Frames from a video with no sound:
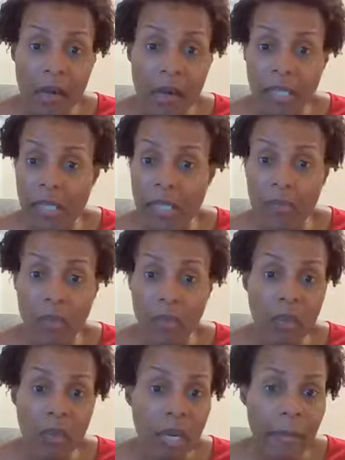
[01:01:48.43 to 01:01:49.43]
you do
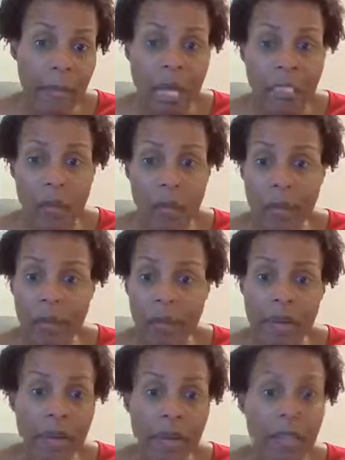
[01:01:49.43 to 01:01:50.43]
come in contact with the
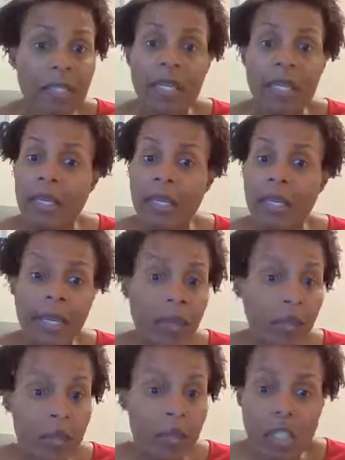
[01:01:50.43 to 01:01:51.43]
virus, it will
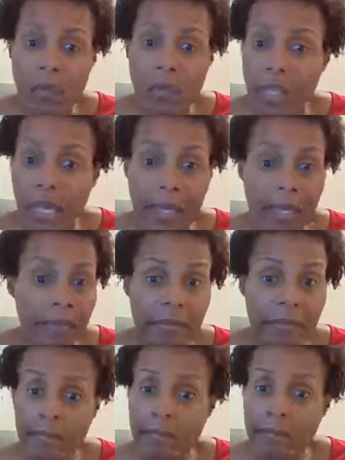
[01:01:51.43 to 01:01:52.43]
just be like
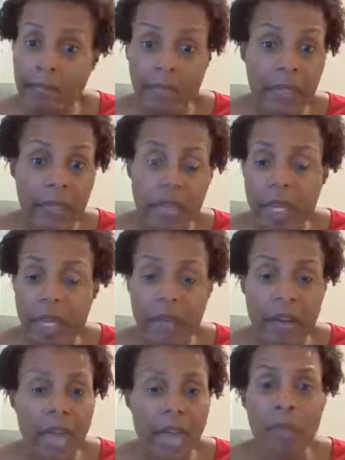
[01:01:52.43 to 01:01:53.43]
nothing ever
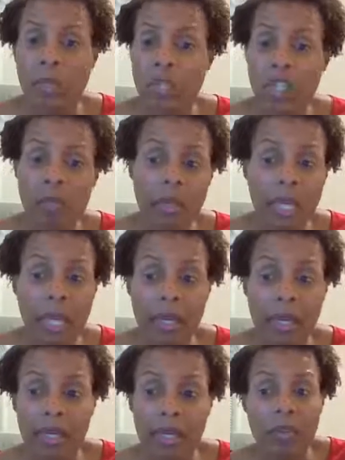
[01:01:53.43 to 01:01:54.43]
happened, or just be like
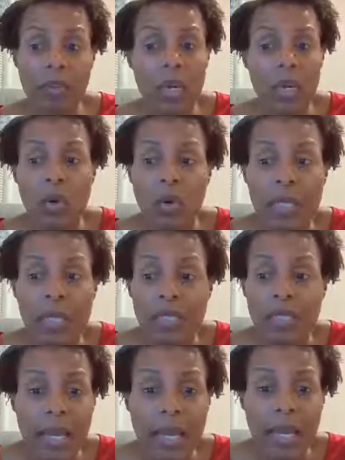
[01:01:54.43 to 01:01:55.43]
another cold. It
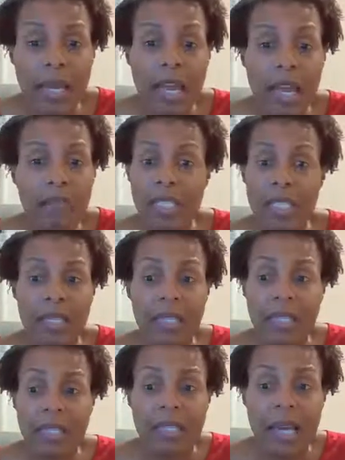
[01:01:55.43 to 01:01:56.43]
does not, every sickness
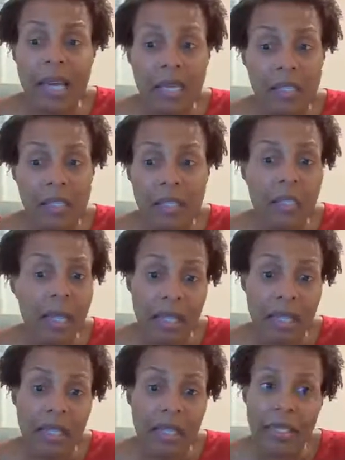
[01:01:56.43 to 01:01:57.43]
is not until death,
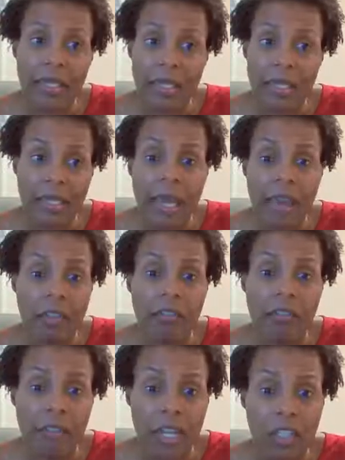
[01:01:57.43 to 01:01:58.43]
and it does not have to
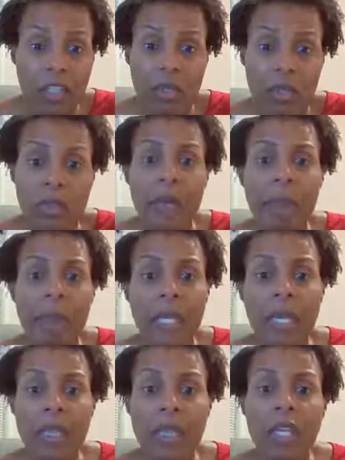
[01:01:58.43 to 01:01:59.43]
affect you
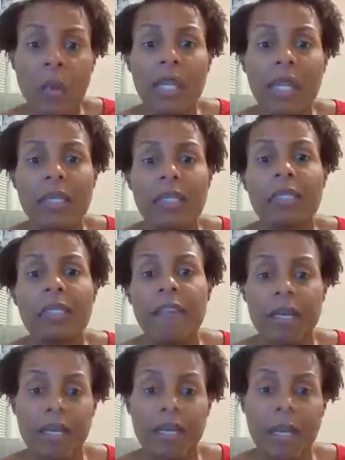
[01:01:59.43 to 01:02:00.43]
in the way that it's
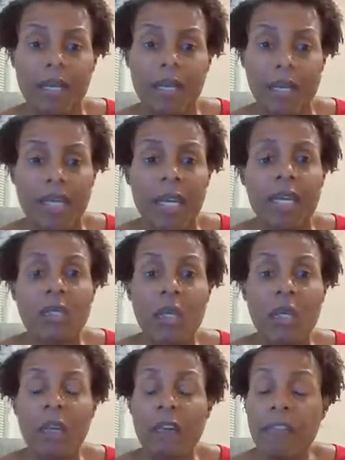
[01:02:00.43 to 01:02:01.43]
affected others.
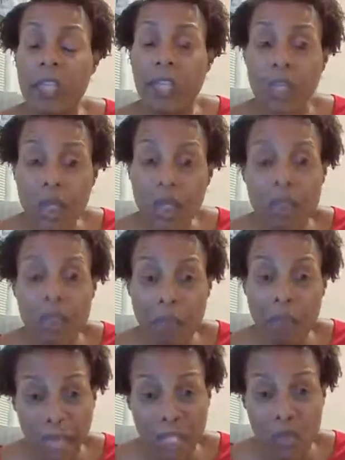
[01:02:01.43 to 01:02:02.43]
So if the news makes you